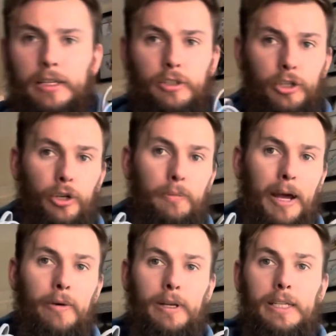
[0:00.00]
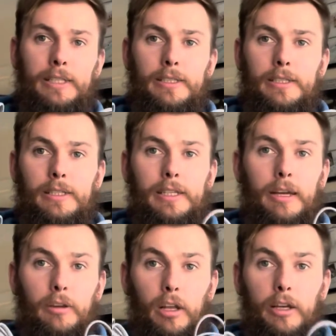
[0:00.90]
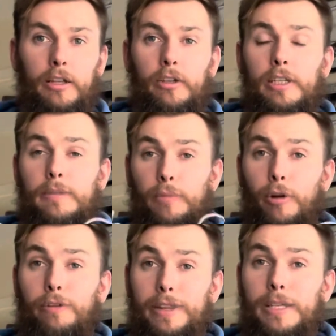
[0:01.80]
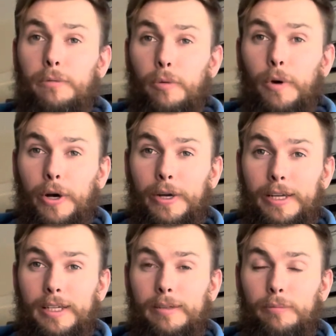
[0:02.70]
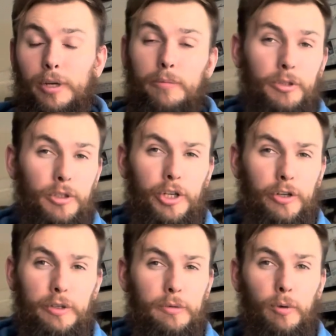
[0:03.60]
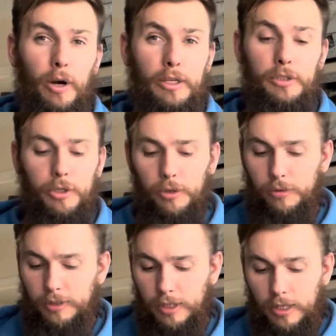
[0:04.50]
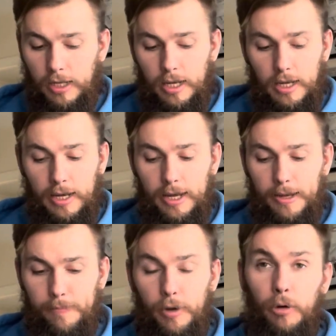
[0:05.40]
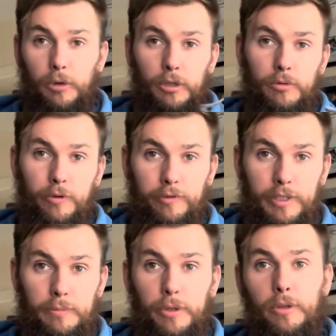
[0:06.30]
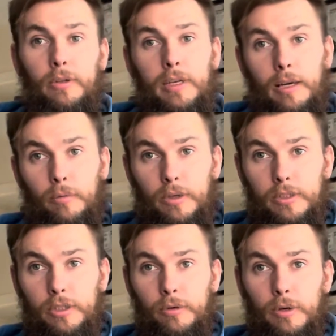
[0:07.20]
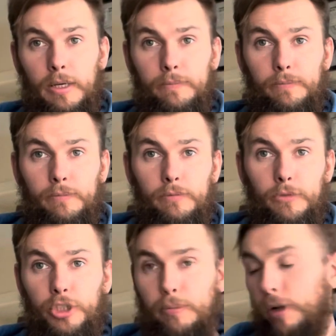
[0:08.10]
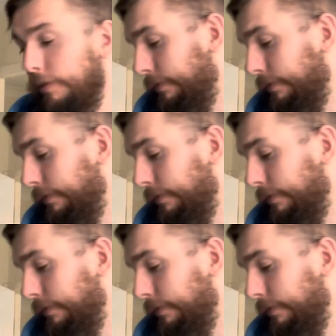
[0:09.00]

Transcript: 2 power leads. Now the likelihood is both of these will work, but I'm just curious why 2s. I will use one for this bundle and one to ship off.